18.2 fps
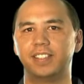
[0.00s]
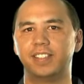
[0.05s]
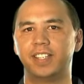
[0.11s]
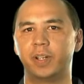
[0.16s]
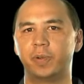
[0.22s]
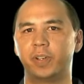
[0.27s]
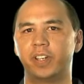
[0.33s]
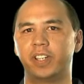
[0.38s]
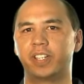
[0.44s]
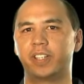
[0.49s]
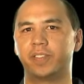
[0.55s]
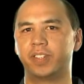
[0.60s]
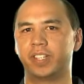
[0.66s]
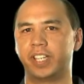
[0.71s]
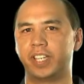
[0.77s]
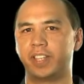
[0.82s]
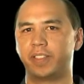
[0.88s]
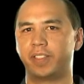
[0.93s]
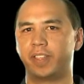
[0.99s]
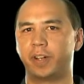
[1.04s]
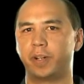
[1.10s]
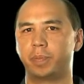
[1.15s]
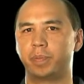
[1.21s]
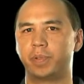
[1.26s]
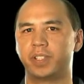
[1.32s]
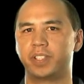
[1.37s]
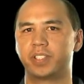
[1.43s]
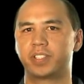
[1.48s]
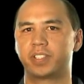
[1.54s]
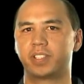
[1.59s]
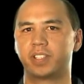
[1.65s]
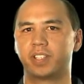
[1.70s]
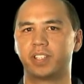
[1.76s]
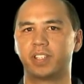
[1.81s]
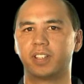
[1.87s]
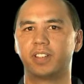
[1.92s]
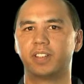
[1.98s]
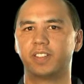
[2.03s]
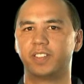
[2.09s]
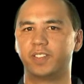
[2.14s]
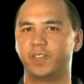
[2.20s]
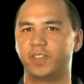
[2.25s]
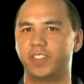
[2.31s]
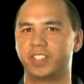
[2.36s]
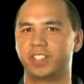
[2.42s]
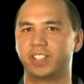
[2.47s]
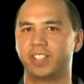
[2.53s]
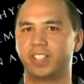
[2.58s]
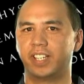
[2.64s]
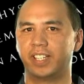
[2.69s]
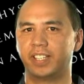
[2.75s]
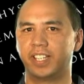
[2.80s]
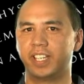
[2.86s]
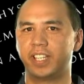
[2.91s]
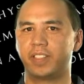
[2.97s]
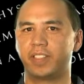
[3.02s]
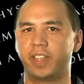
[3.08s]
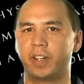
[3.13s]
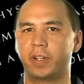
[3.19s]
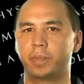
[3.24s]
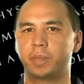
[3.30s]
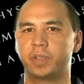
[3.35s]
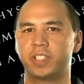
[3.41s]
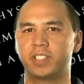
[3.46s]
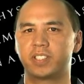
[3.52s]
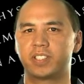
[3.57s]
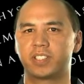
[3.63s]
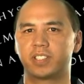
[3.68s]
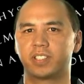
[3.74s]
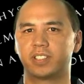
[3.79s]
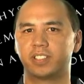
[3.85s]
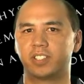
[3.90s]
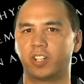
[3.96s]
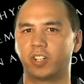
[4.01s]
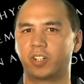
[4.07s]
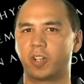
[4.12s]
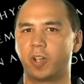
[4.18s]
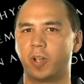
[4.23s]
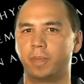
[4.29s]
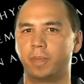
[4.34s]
Network of Elite Therapists. Visit elitetherapists.com.au